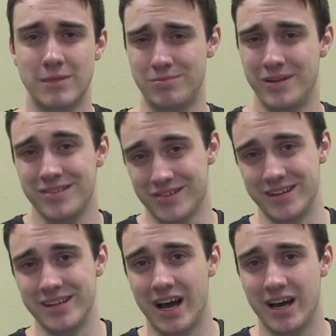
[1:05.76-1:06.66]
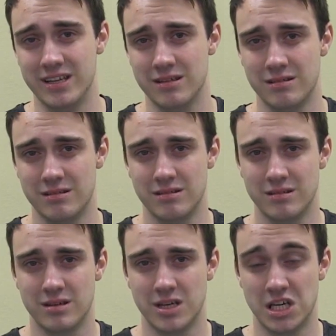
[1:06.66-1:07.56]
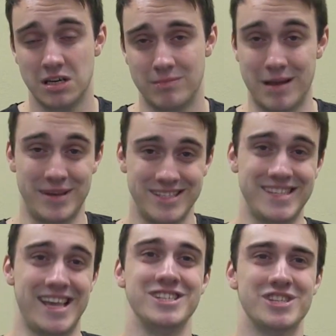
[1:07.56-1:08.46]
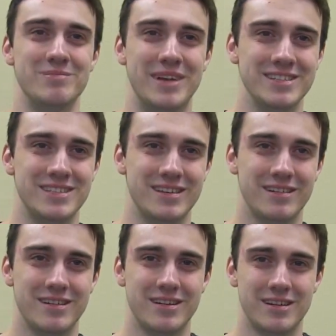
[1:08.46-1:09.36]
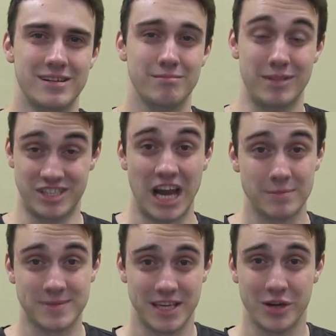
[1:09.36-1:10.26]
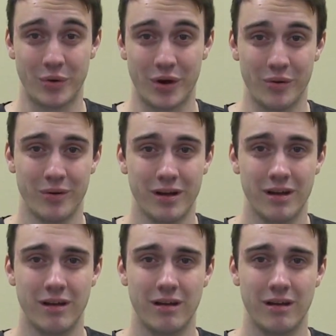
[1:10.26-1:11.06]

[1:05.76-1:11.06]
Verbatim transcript: My P 39, my Mint, my Jap Zero.